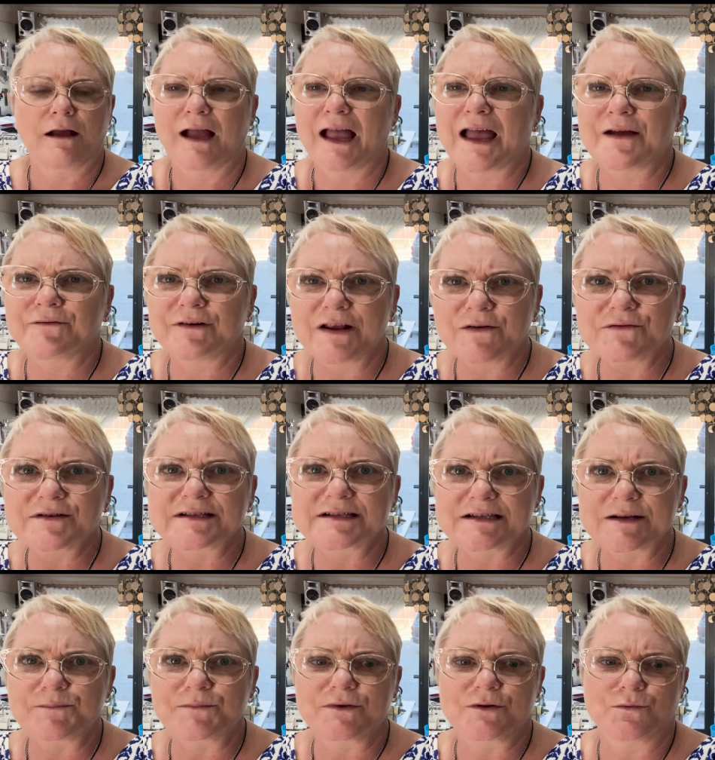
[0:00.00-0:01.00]
even
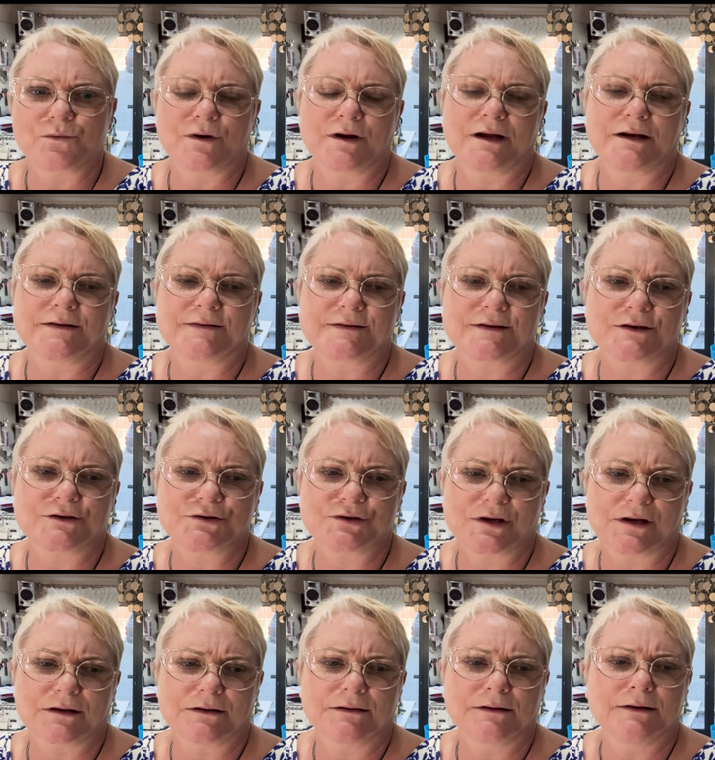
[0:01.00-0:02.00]
sipped the wine,
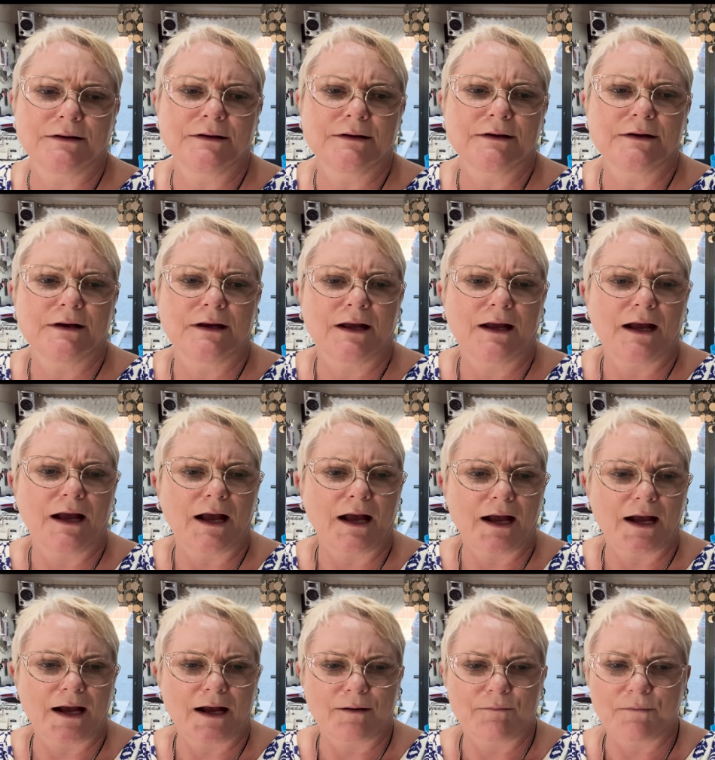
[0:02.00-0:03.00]
social.
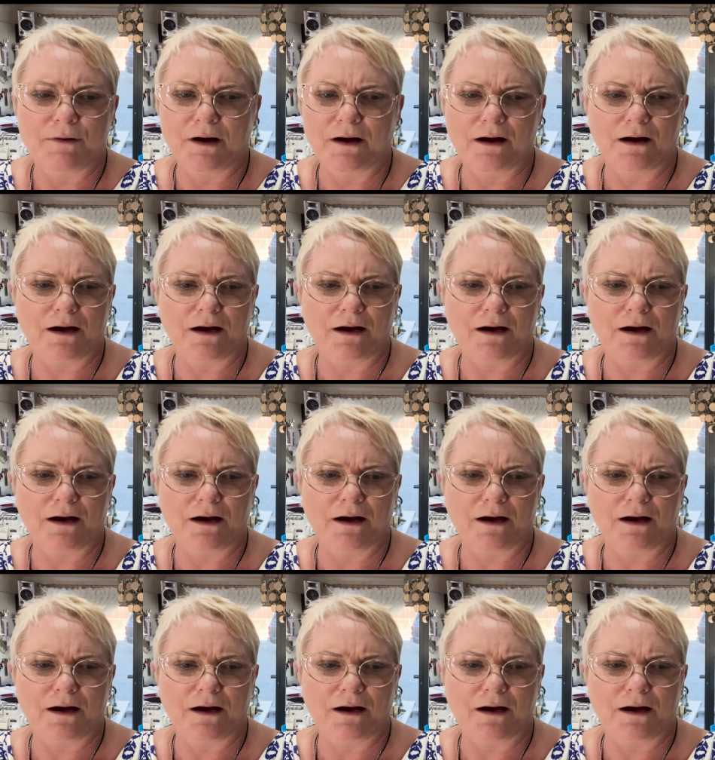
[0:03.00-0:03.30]
I'm